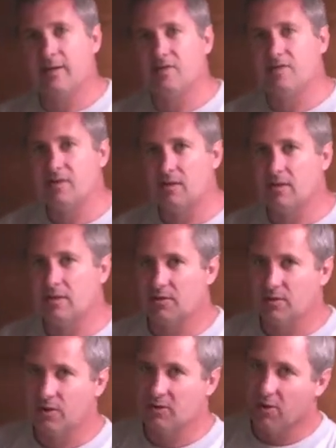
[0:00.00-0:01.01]
is,
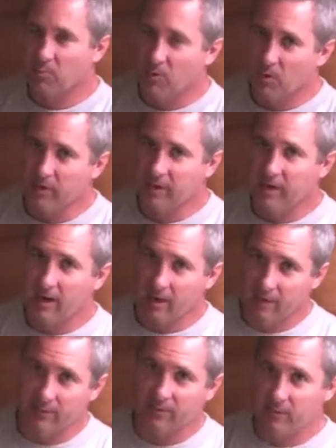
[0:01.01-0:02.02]
you're pulling the air
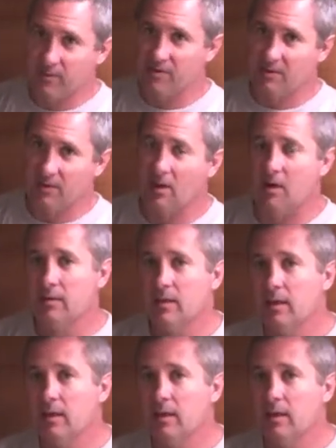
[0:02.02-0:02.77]
in from the salon.